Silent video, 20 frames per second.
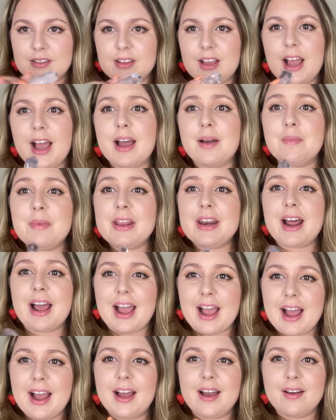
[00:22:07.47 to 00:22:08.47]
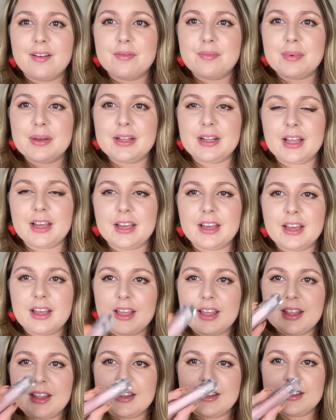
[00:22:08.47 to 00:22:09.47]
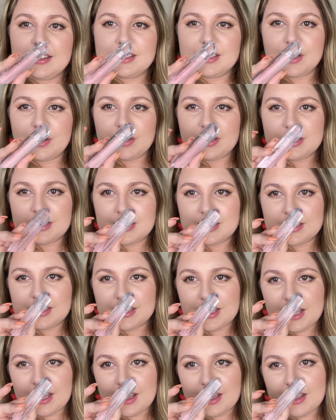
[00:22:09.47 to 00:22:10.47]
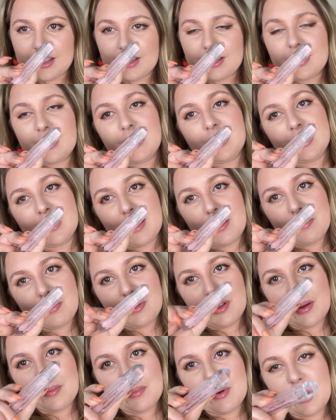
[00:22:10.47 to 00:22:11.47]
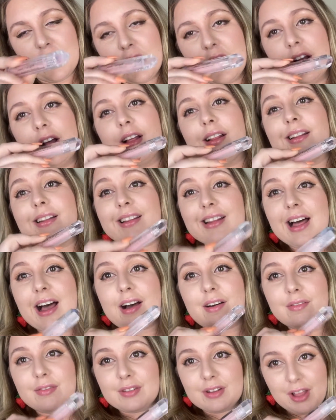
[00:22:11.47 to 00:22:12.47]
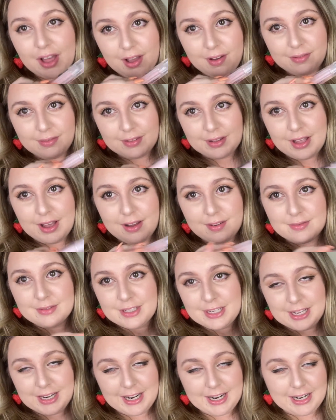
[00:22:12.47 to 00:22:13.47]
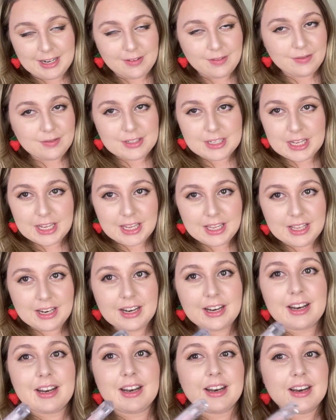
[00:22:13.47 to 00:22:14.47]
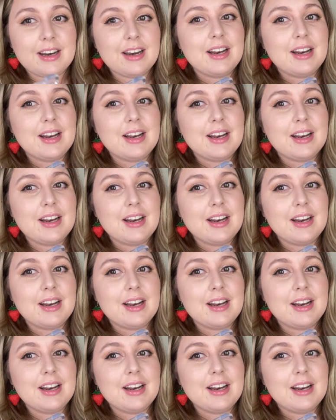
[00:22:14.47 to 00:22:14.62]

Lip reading: I mean, I have, but like, so this is the Lip Plumper. Love, love, love. 10 out of 10.